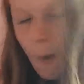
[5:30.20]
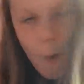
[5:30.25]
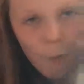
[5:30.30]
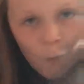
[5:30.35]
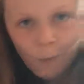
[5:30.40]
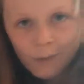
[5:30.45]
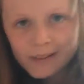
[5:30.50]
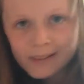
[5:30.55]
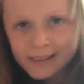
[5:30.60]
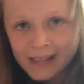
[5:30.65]

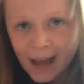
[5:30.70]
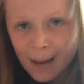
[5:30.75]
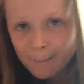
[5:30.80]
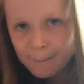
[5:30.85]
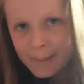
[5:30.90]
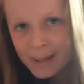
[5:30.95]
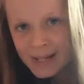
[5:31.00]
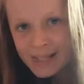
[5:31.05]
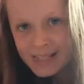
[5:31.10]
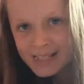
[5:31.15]
with that
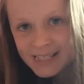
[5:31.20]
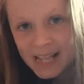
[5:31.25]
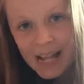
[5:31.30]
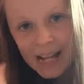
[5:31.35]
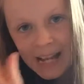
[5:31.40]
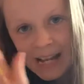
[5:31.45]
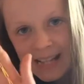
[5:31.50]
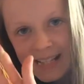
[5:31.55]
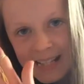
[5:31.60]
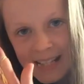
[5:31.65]
being said,
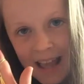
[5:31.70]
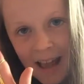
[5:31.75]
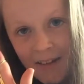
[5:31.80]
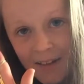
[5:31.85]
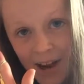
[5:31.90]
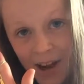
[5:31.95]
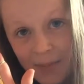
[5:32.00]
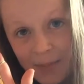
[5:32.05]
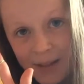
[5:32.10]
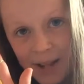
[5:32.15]
let's
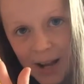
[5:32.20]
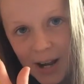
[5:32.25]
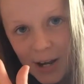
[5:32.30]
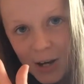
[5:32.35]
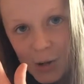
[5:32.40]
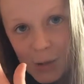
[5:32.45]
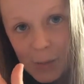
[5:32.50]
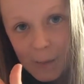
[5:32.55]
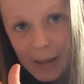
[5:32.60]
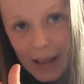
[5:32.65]
carry on with our
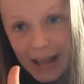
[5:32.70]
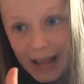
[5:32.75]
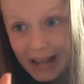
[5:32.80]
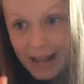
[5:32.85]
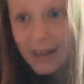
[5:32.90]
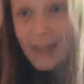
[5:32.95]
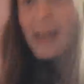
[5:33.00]
loom band.